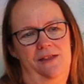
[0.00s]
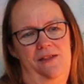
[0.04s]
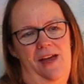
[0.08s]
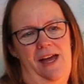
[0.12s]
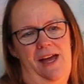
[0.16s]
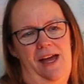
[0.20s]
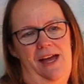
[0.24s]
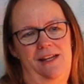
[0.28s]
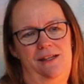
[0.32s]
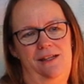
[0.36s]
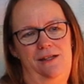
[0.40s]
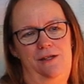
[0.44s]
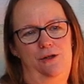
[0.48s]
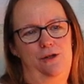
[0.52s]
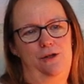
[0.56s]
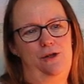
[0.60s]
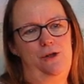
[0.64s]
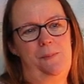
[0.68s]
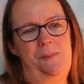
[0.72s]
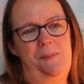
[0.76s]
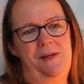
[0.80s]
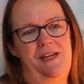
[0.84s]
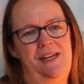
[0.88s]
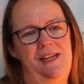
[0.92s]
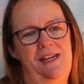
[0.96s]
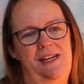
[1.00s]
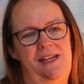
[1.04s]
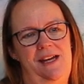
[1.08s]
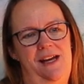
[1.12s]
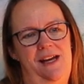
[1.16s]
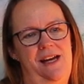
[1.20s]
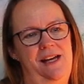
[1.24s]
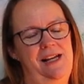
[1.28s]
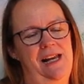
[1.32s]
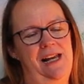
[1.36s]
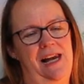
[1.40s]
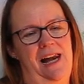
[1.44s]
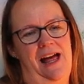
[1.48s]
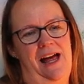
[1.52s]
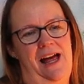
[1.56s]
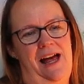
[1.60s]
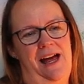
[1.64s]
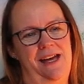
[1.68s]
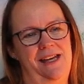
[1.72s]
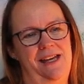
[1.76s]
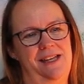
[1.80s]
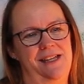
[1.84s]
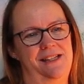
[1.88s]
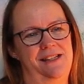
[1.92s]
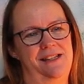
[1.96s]
then you'll be a
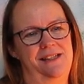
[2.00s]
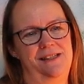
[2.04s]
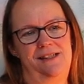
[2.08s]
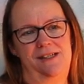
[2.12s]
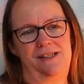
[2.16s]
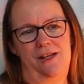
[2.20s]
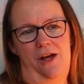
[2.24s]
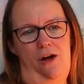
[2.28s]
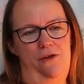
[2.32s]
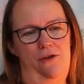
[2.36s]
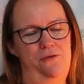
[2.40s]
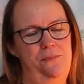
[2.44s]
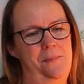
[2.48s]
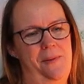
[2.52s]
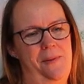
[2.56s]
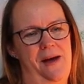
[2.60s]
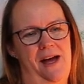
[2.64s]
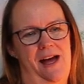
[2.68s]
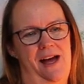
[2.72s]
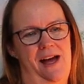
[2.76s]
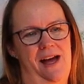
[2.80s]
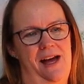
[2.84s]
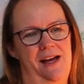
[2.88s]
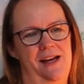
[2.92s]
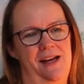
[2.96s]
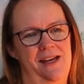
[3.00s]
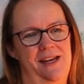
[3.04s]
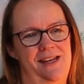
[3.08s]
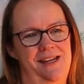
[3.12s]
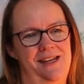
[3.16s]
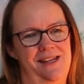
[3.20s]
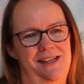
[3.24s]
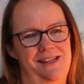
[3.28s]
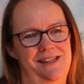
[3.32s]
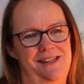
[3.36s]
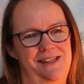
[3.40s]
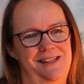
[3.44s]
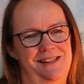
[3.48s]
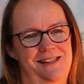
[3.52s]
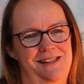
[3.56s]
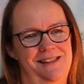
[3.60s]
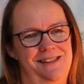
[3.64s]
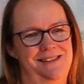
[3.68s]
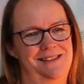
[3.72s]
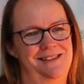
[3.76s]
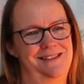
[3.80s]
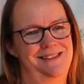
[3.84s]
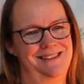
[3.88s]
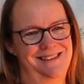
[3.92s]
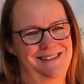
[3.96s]
client of mine.